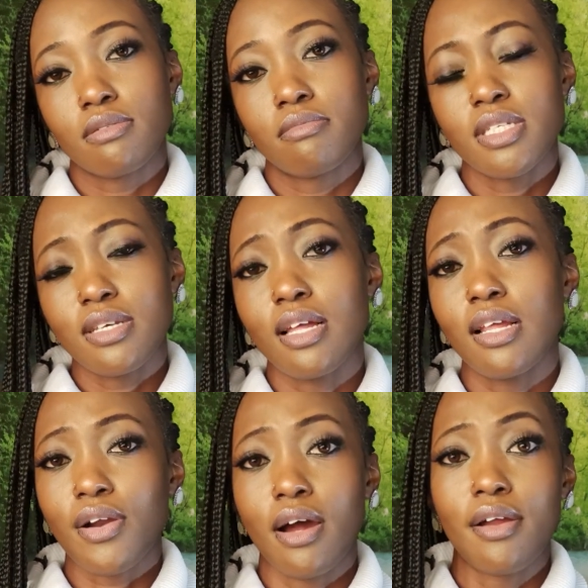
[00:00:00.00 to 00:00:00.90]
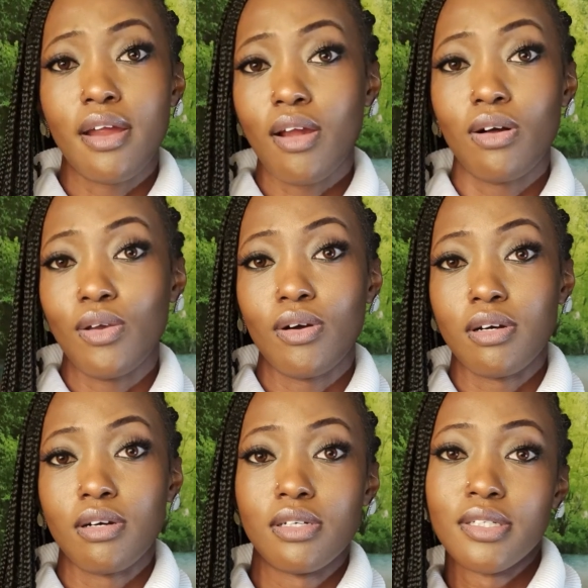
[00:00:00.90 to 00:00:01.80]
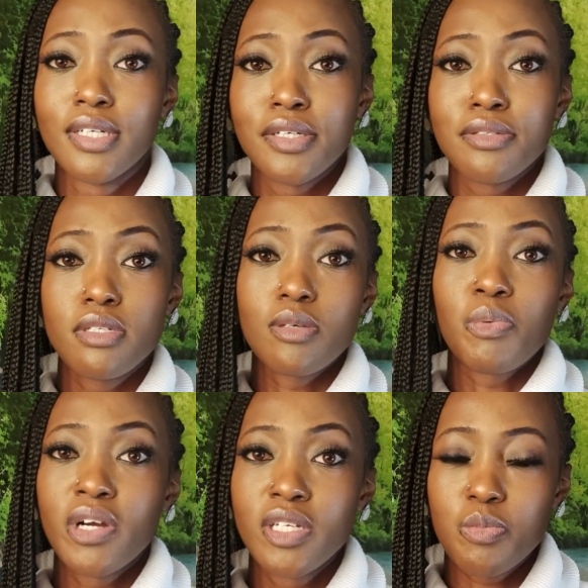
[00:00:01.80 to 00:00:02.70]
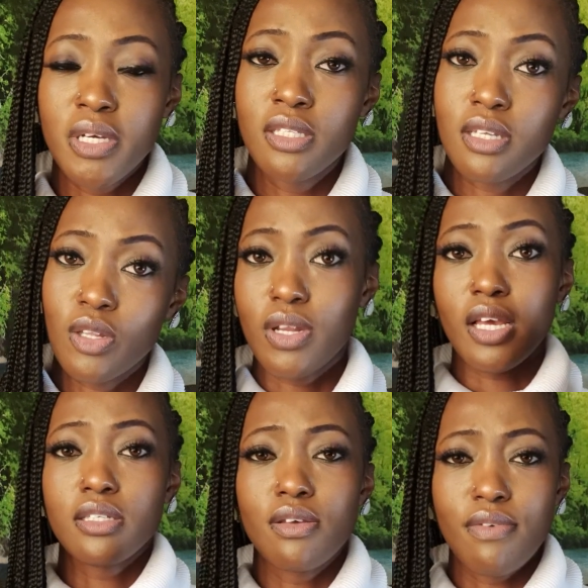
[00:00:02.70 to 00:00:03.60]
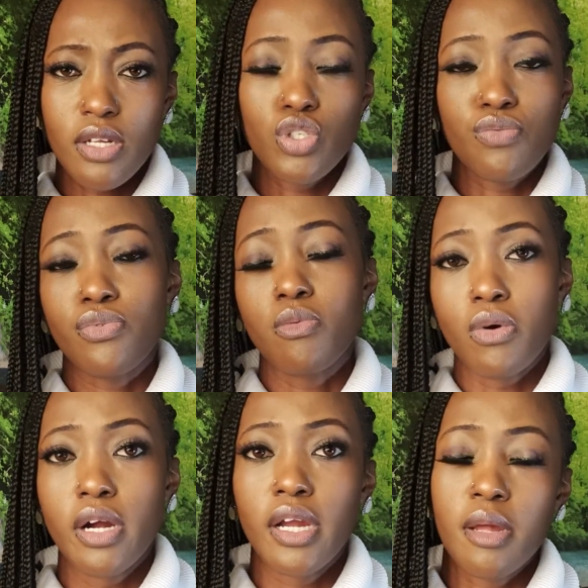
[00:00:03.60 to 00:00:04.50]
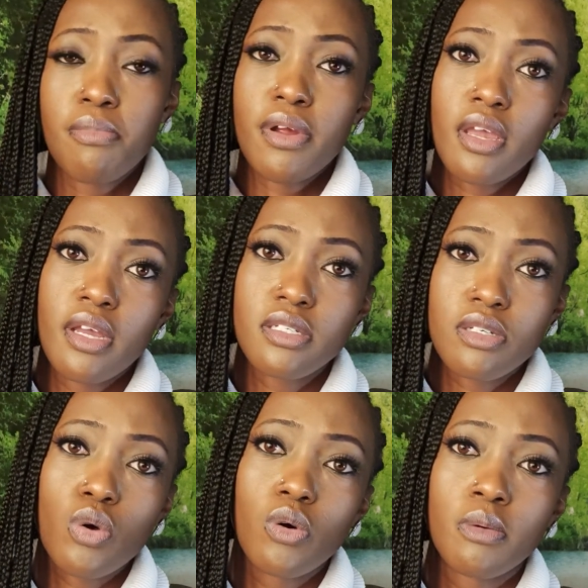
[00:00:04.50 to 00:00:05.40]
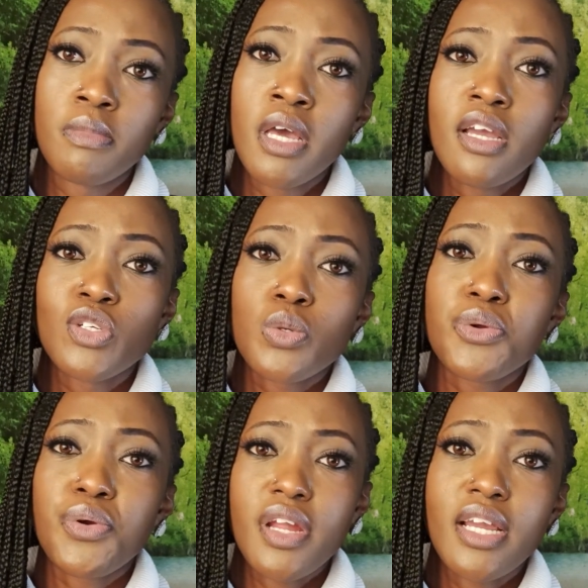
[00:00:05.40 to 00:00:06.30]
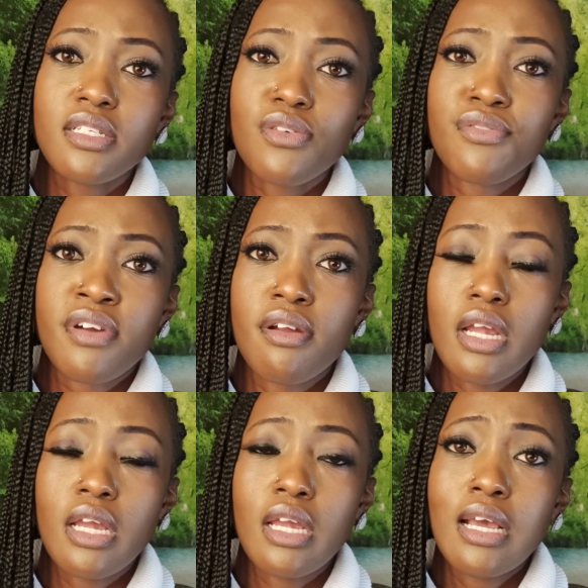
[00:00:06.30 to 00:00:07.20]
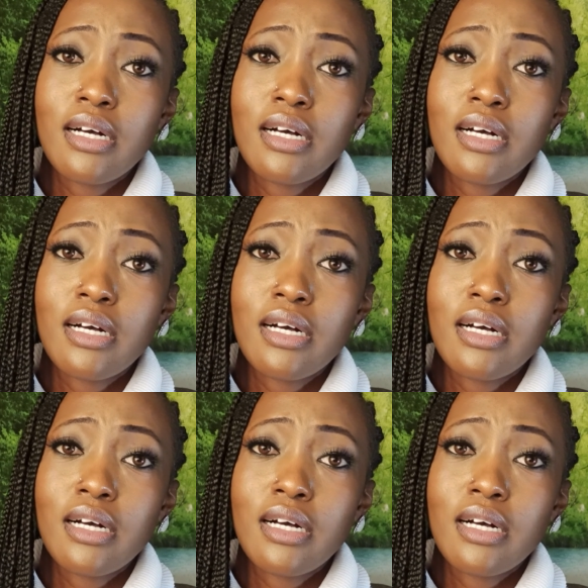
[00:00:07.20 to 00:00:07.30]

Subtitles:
basically carrying all your disappointments and your negative energy from work and bringing it at home. It will create a very